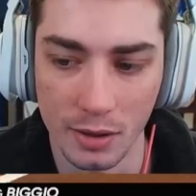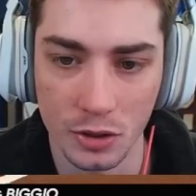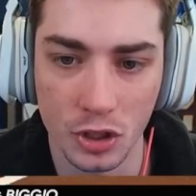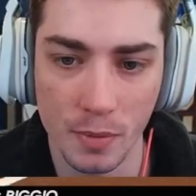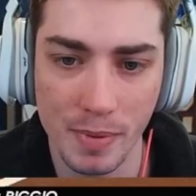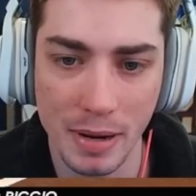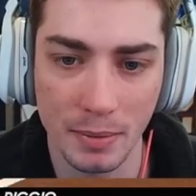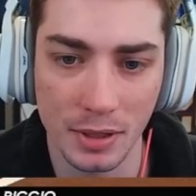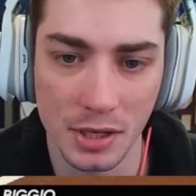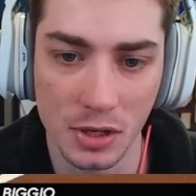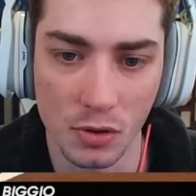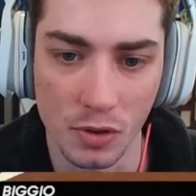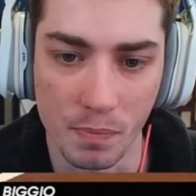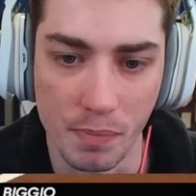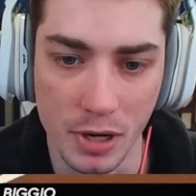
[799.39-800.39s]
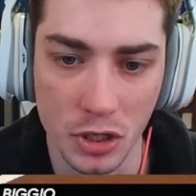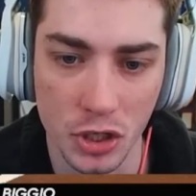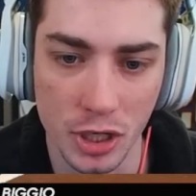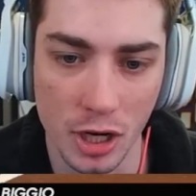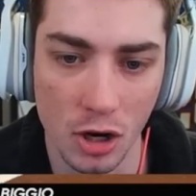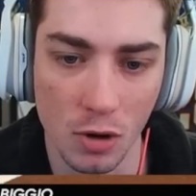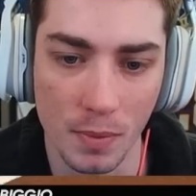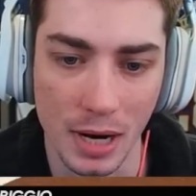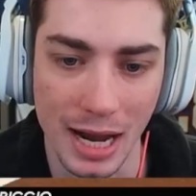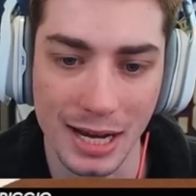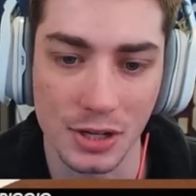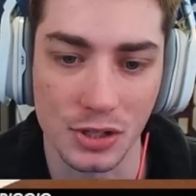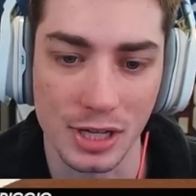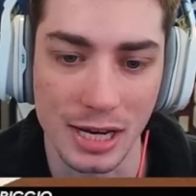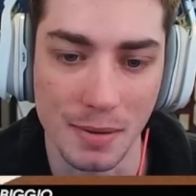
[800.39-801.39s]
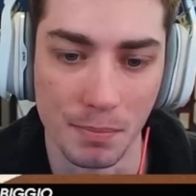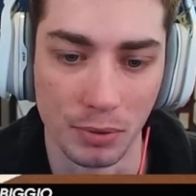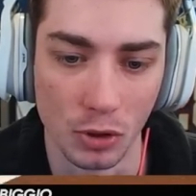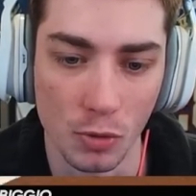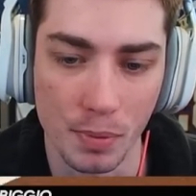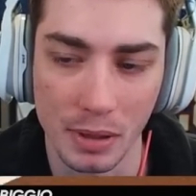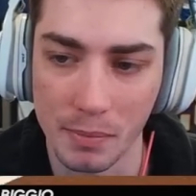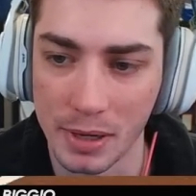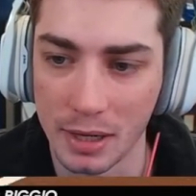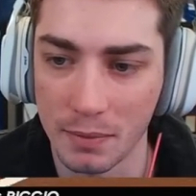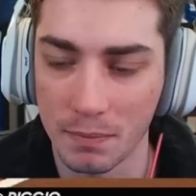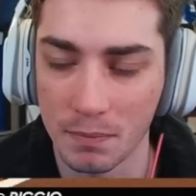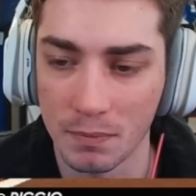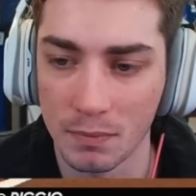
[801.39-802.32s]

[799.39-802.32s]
Should be able to deal with Biggio, but I can see him blooping me,